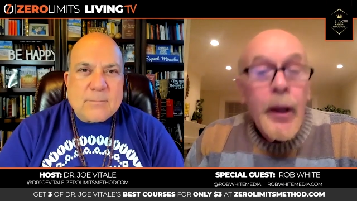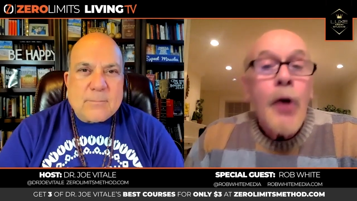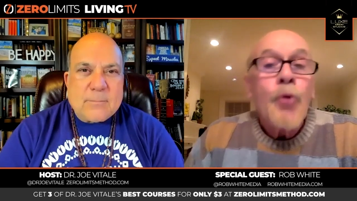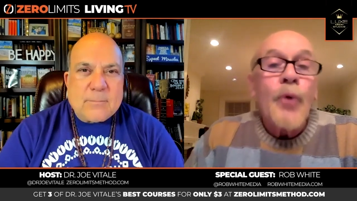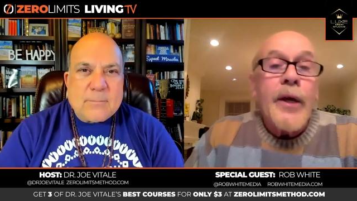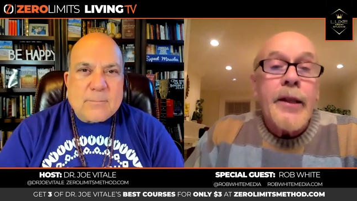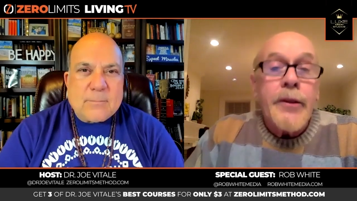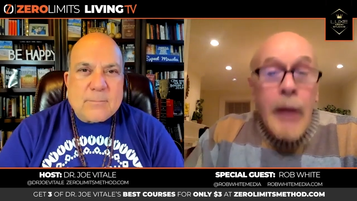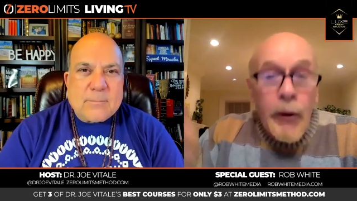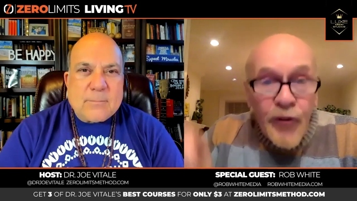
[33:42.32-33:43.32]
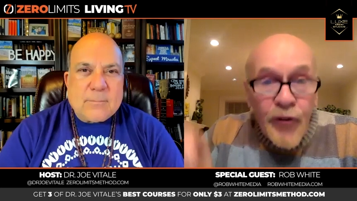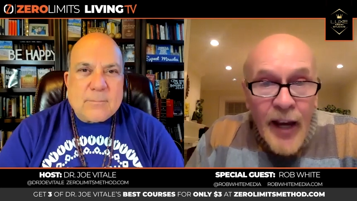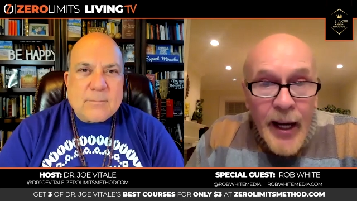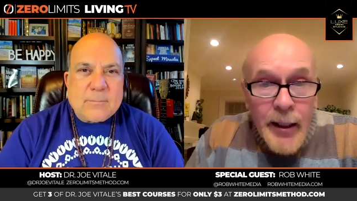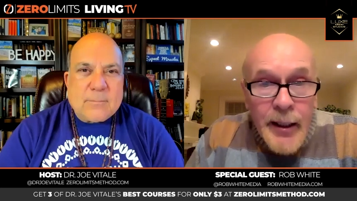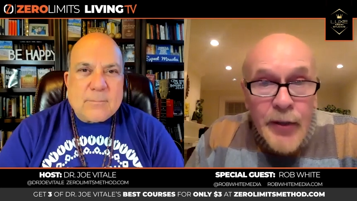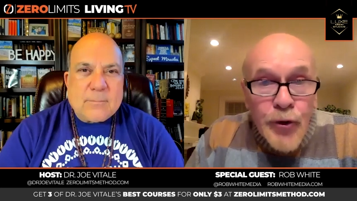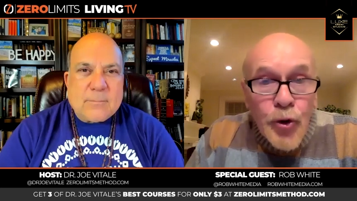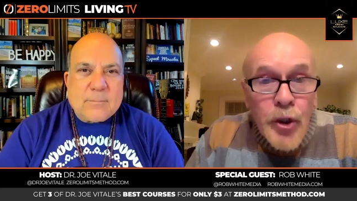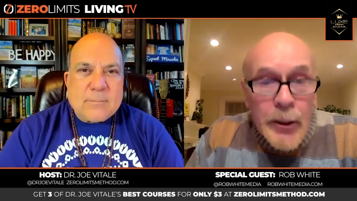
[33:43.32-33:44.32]
Speaker 1: with failing so
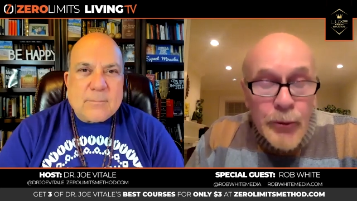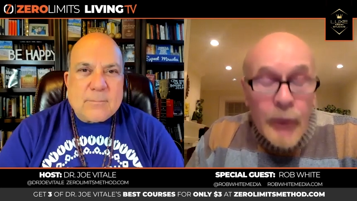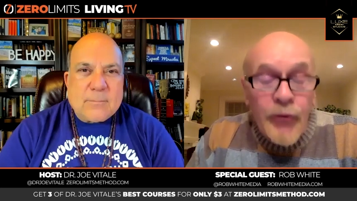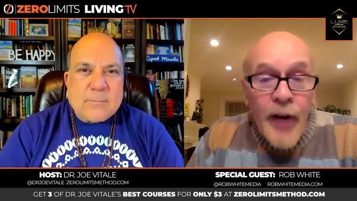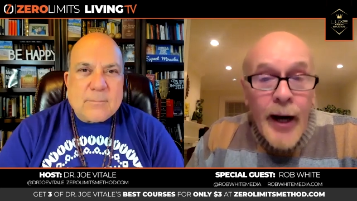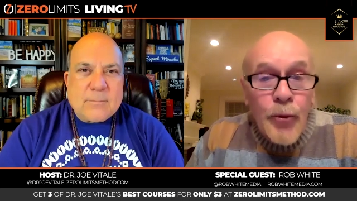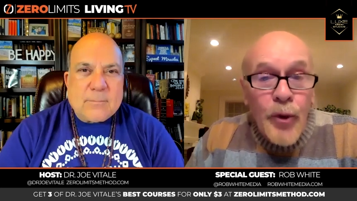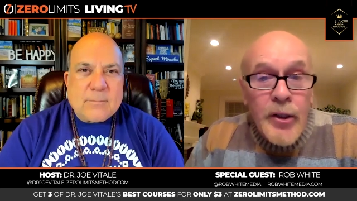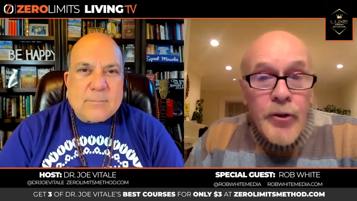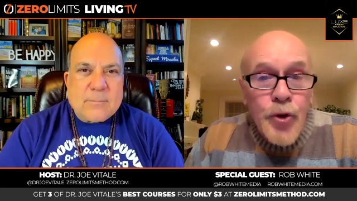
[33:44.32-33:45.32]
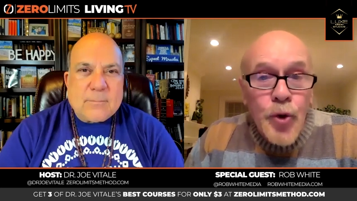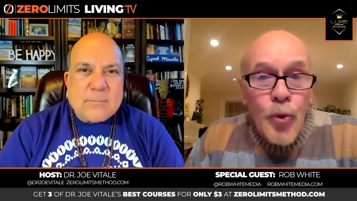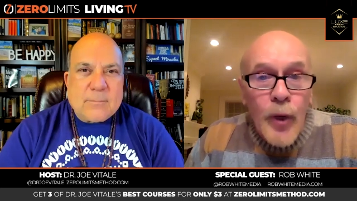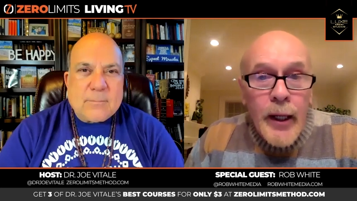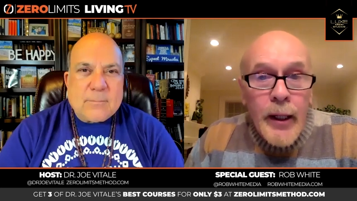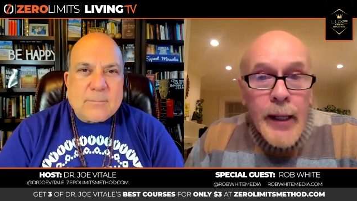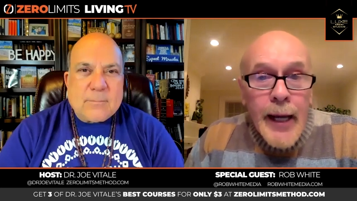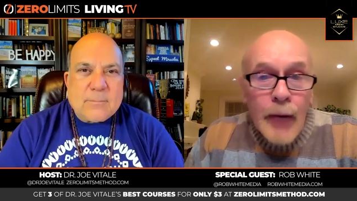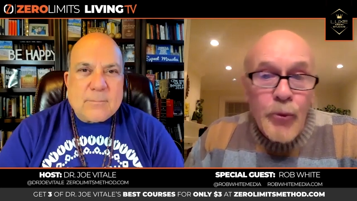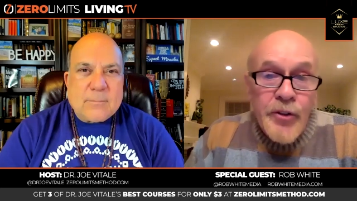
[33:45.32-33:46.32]
you can refine what you're doing,
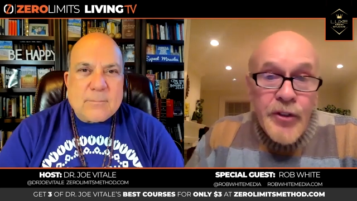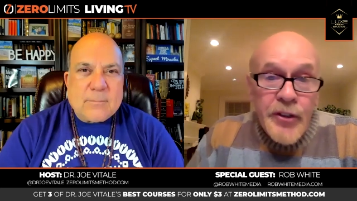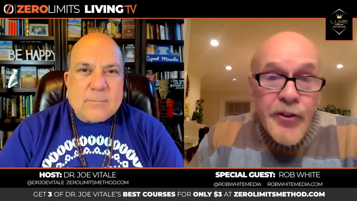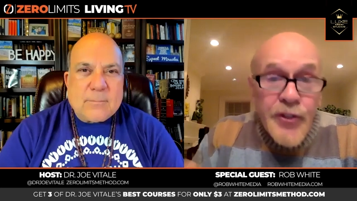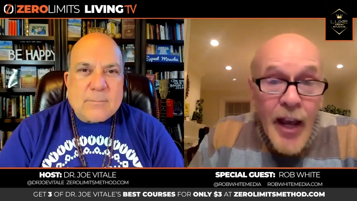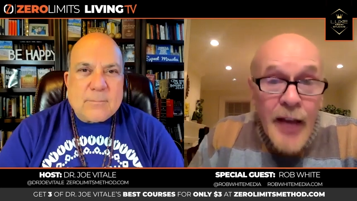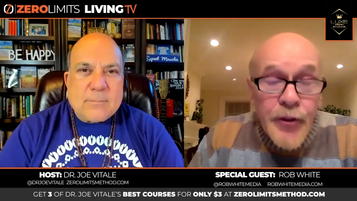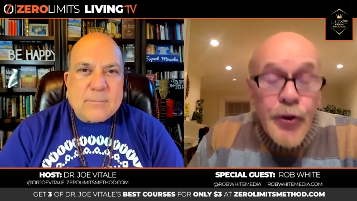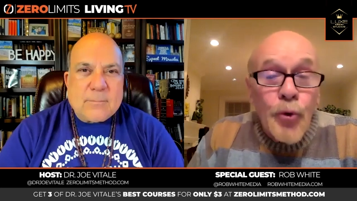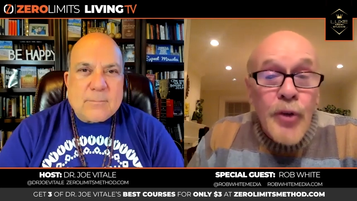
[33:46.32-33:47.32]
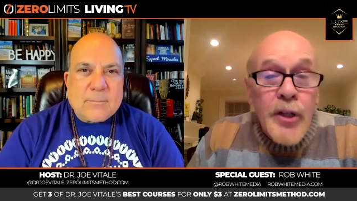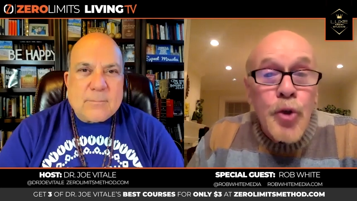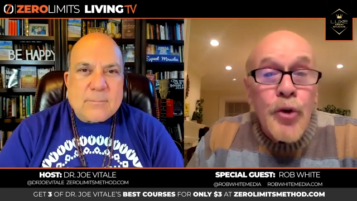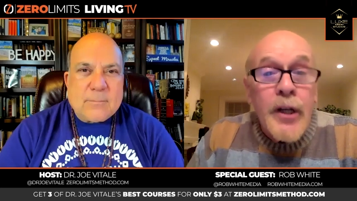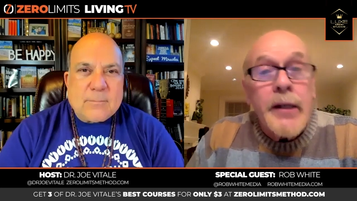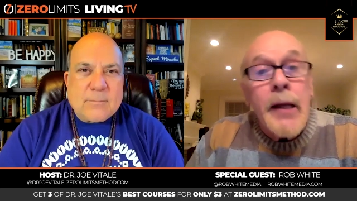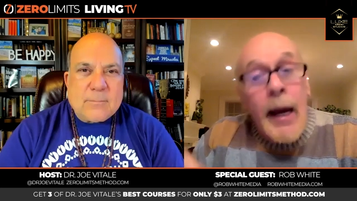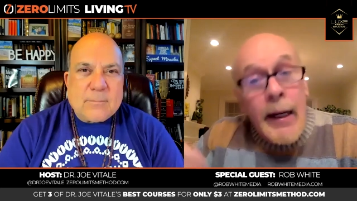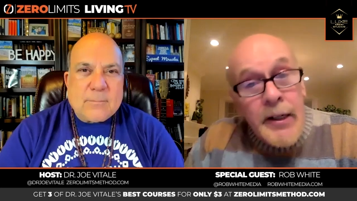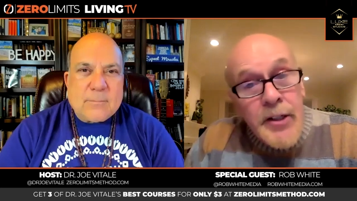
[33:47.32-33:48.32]
and with success so that you can
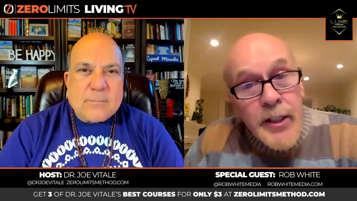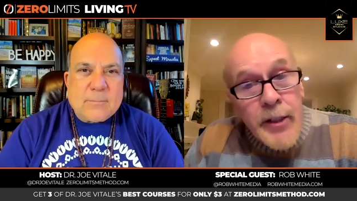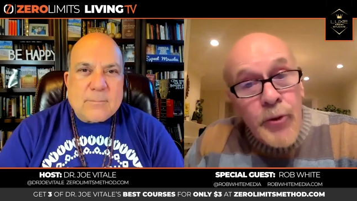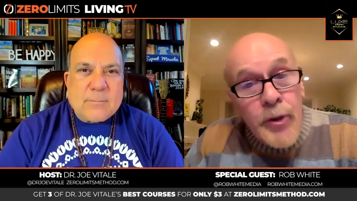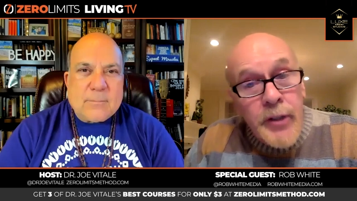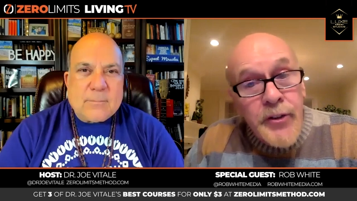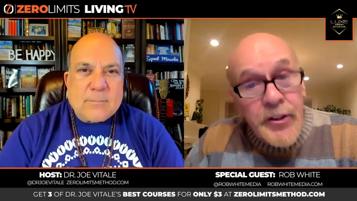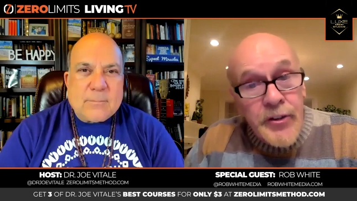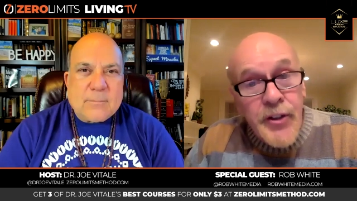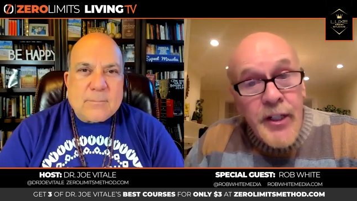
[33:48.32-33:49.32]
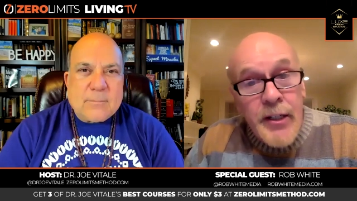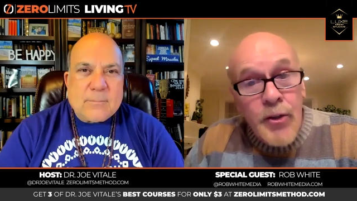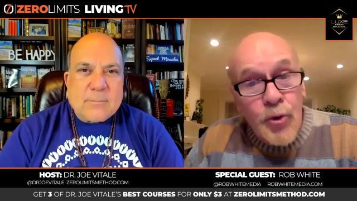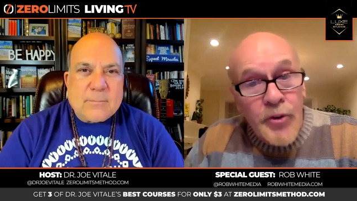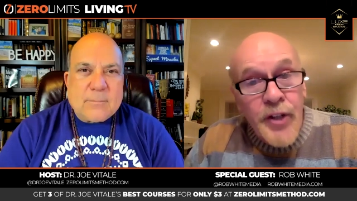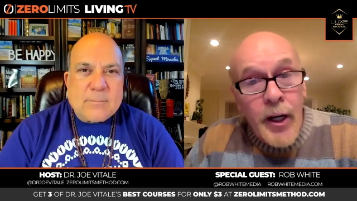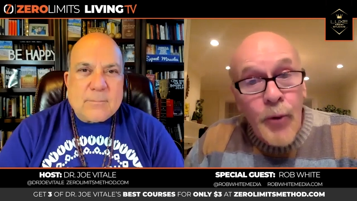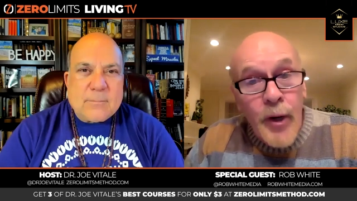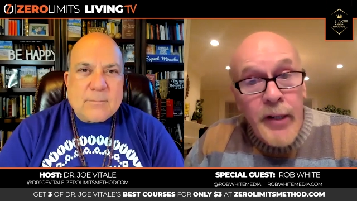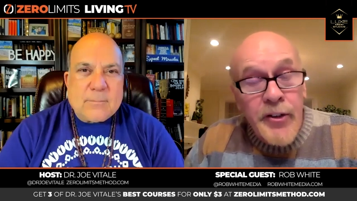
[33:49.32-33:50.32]
continually succeed to
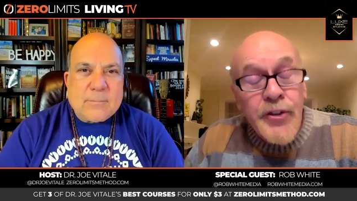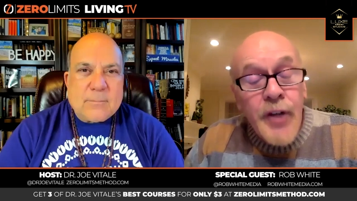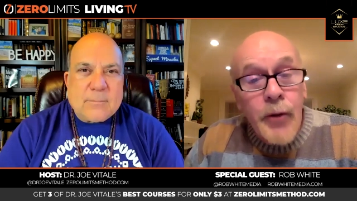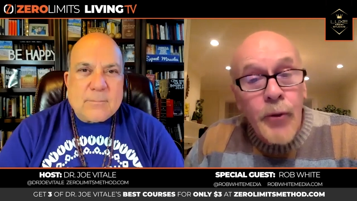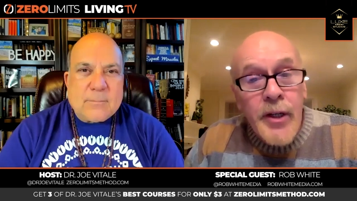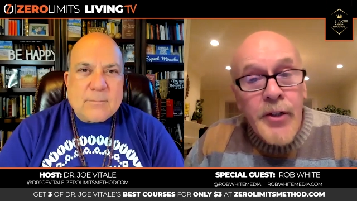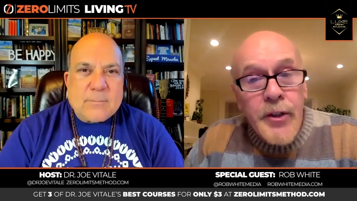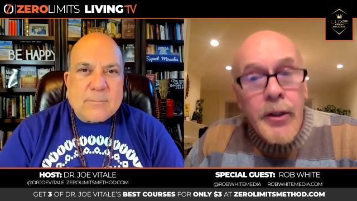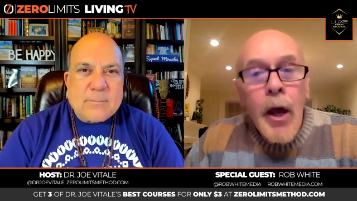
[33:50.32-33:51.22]
accelerating acceleration.